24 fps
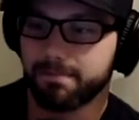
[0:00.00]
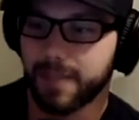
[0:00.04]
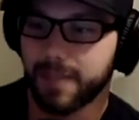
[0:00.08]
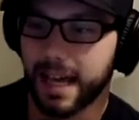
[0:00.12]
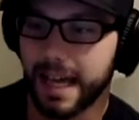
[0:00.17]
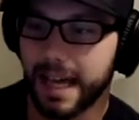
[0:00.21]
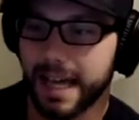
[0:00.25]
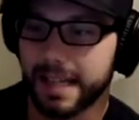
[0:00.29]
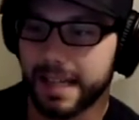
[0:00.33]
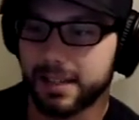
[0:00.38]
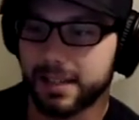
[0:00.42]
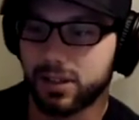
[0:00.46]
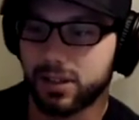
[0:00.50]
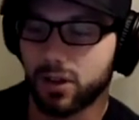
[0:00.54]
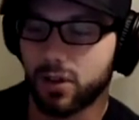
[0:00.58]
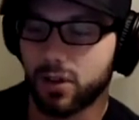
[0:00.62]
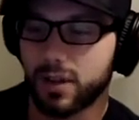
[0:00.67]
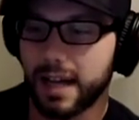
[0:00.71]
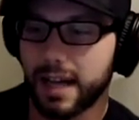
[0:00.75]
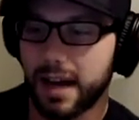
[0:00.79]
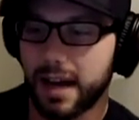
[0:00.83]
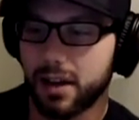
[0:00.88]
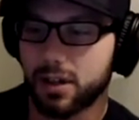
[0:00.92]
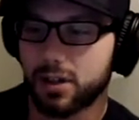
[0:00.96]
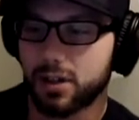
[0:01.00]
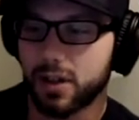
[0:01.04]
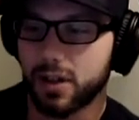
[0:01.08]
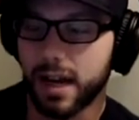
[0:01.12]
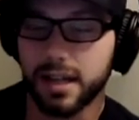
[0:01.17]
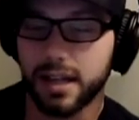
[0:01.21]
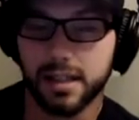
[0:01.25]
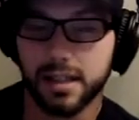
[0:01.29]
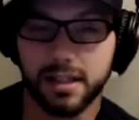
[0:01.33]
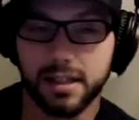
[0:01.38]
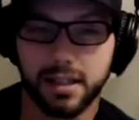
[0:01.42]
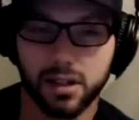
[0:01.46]
And so now you're
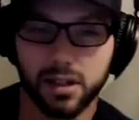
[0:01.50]
trying to deal